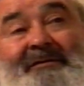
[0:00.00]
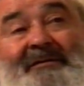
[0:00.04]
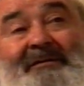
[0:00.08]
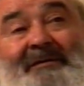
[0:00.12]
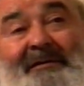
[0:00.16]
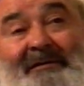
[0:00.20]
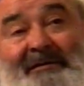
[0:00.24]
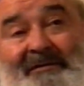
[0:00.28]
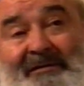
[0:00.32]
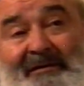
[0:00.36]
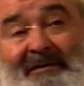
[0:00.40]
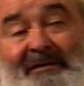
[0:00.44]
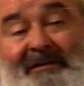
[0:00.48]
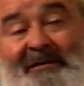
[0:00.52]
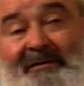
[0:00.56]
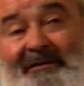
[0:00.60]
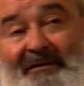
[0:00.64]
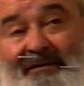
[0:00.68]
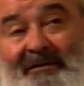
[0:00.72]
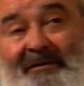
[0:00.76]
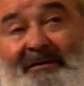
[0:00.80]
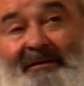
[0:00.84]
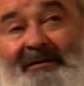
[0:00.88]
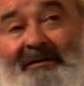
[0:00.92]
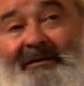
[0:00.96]
as I say, I
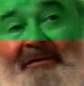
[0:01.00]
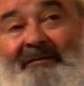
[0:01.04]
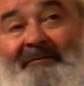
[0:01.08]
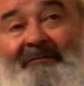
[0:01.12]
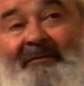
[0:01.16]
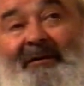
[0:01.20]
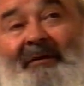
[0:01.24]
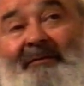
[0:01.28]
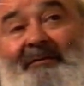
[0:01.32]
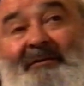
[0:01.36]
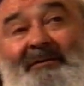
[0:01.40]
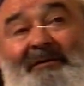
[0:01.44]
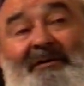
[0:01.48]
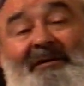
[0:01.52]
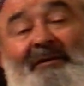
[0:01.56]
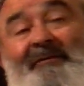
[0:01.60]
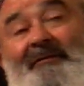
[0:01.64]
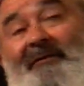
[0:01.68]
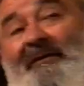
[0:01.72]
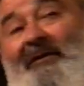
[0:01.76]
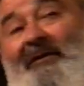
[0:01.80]
did not have my matric. When